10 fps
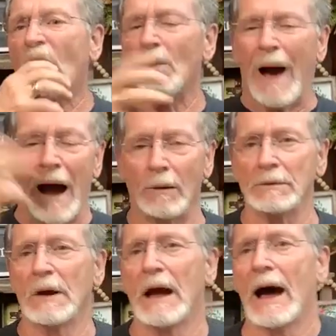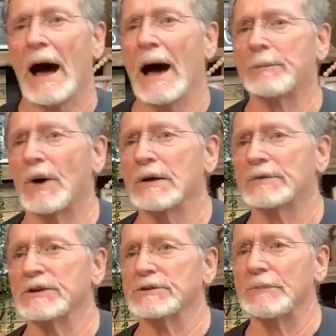Wow. I pray
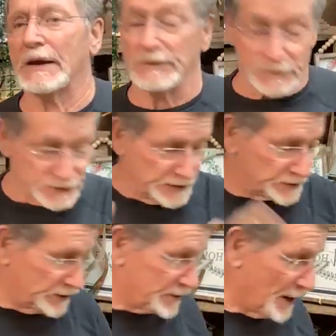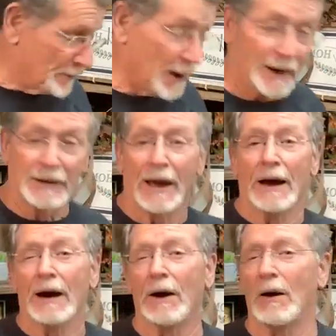that this is making some sense to somebody.
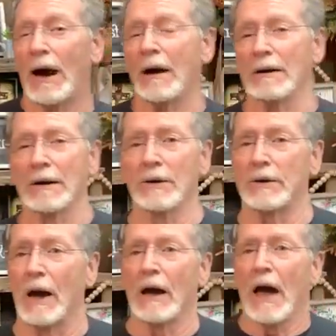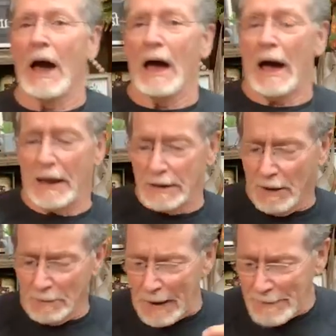Oh, hallelujah. Uh, you
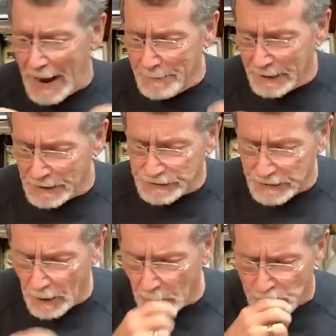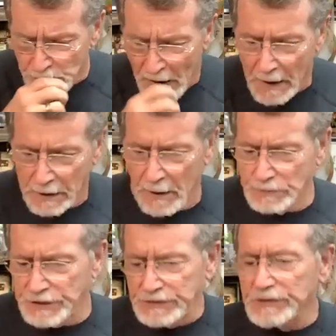know, my mind begins to go. You know,
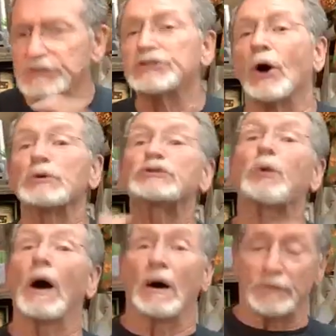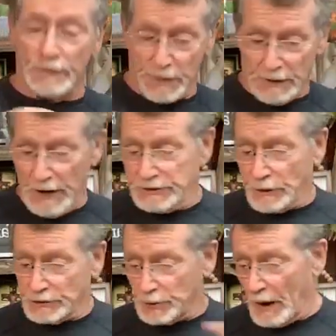Jesus chose 12. He
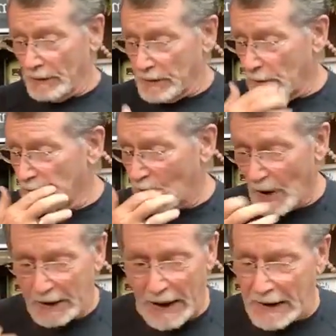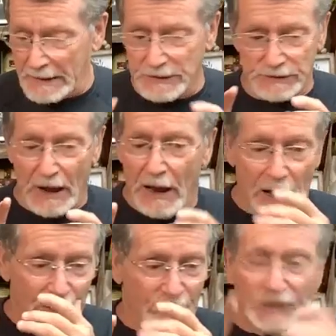chose 12. Now, real quick, I, I just,
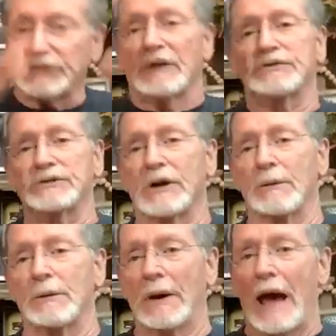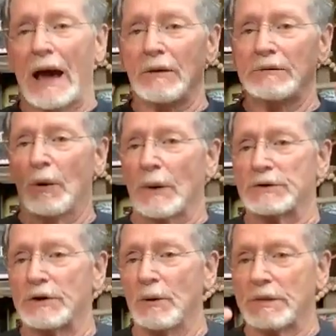this stuff just coming to me. I don't even know what
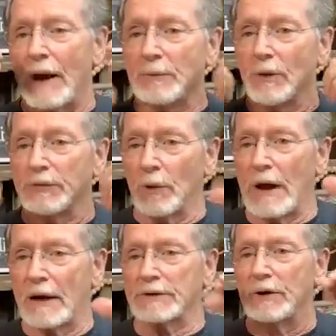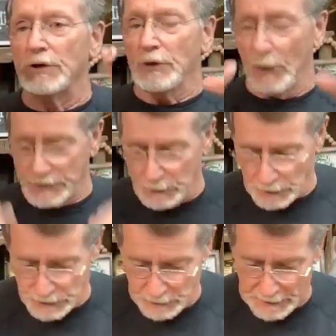to do with it. I'm going to throw it out there and you do what you
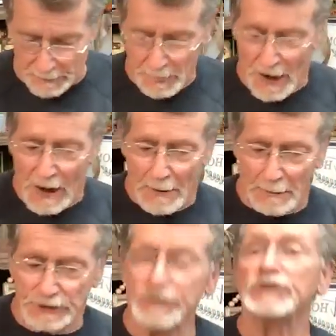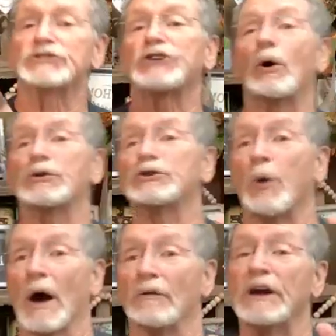want to with it. Jesus chose
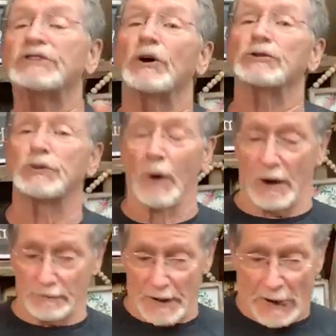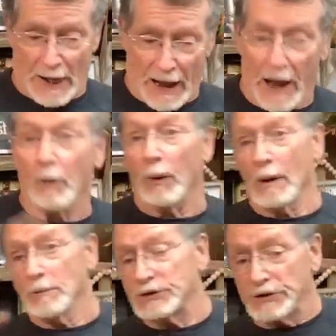12. He chose 12. Uh, one
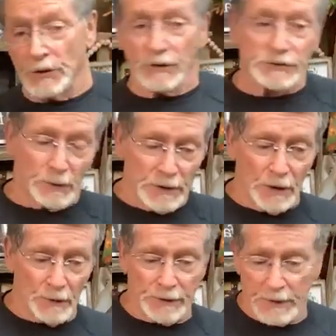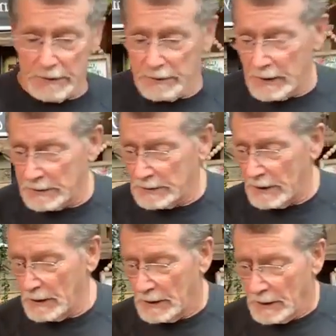of them was Judas, and we know that, that
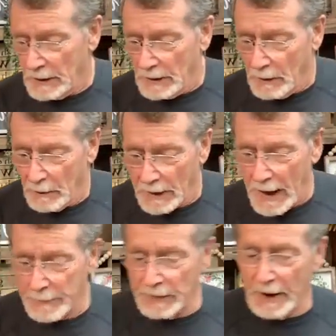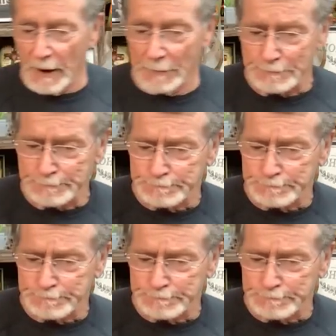uh, what happened there.